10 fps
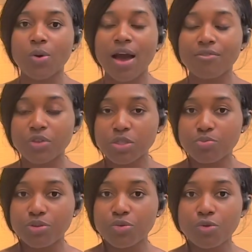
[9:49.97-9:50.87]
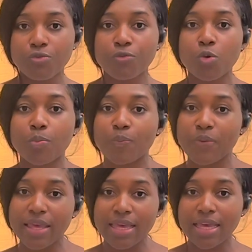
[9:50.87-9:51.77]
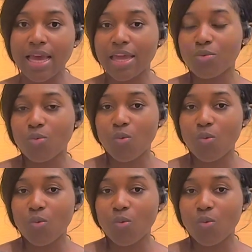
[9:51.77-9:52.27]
have this beautiful pink and